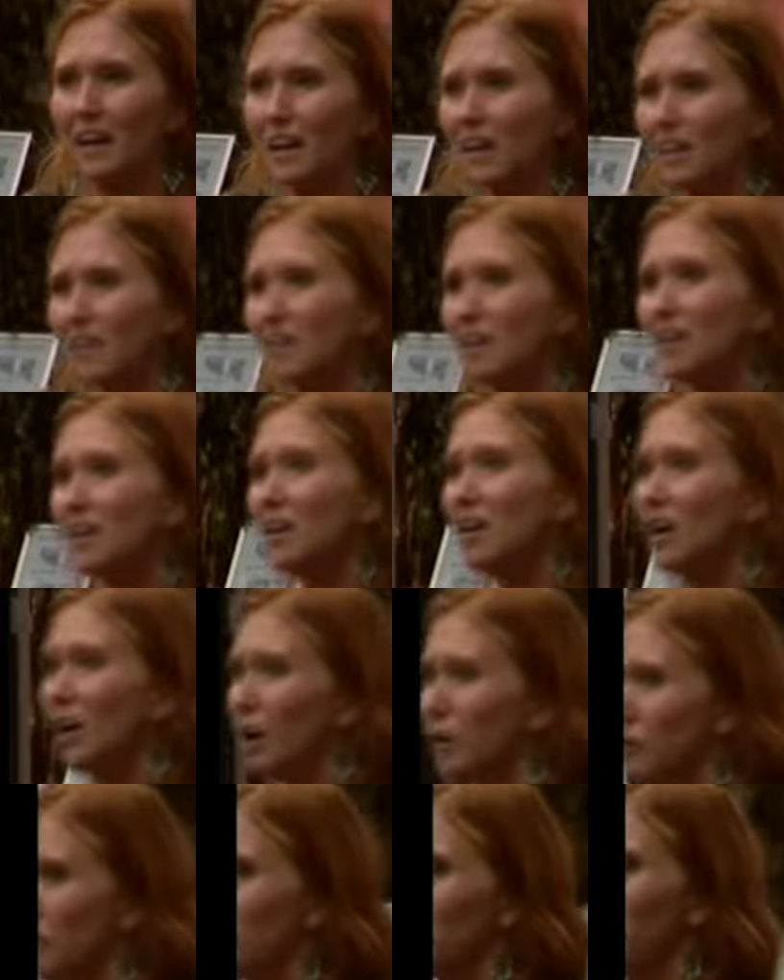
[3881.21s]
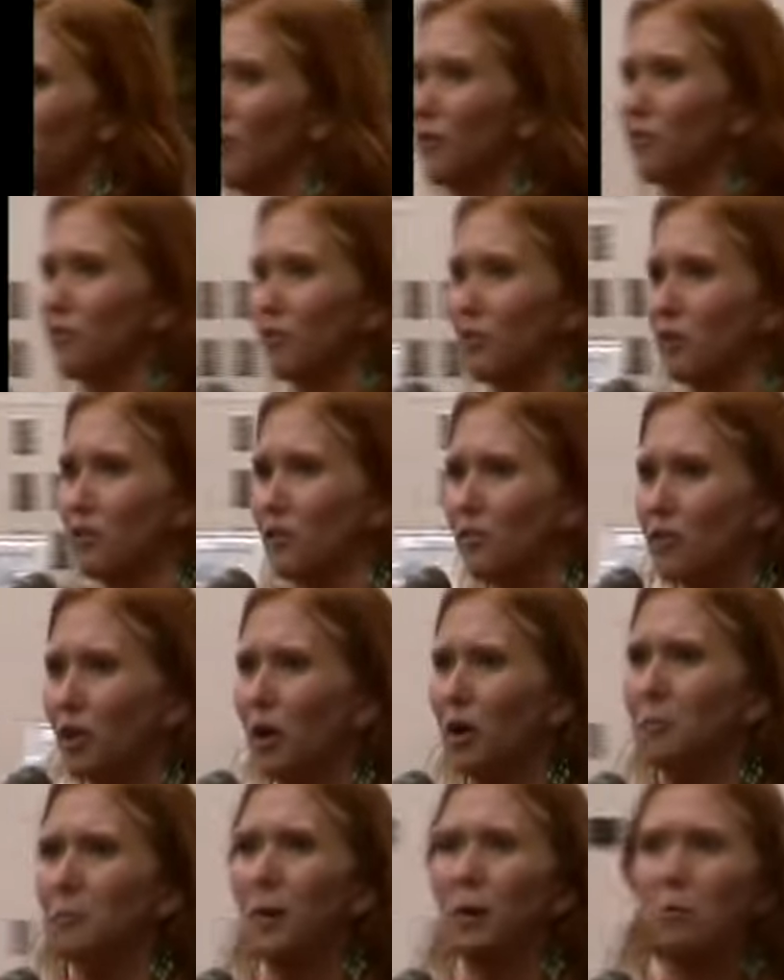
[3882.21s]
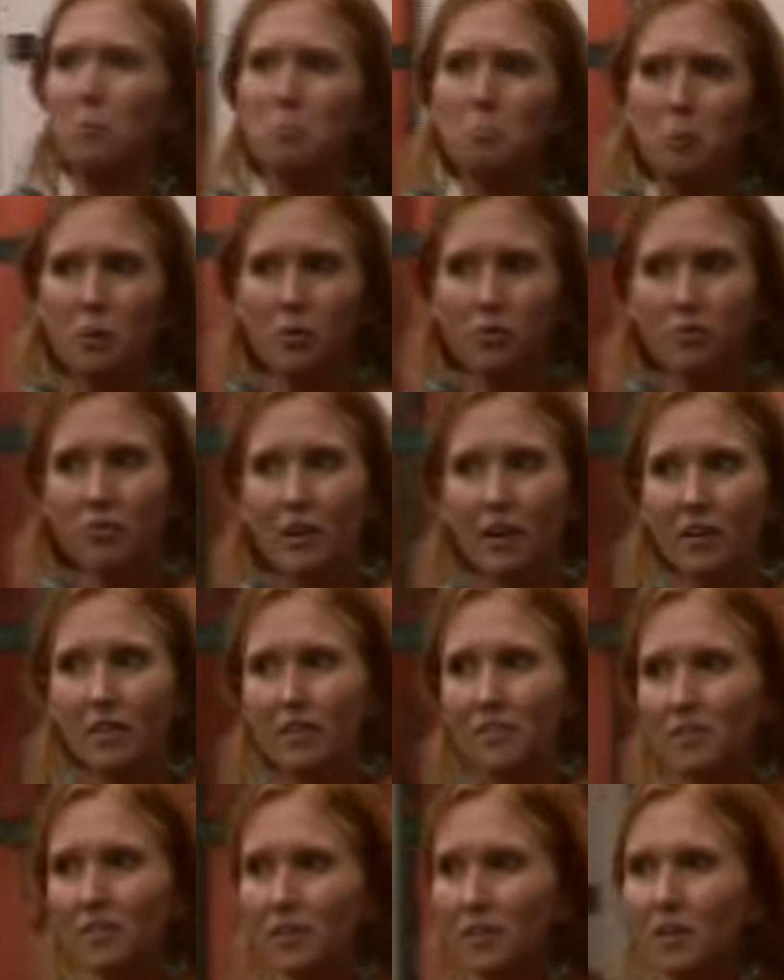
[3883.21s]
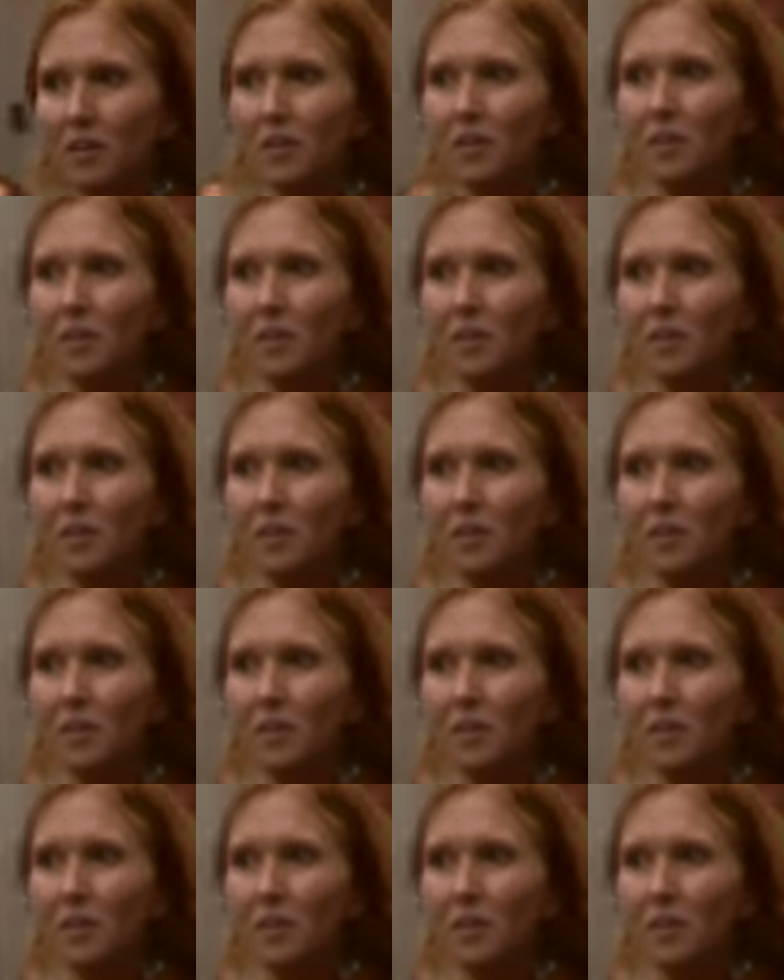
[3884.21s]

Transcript: I got a request for you to talk about burn down.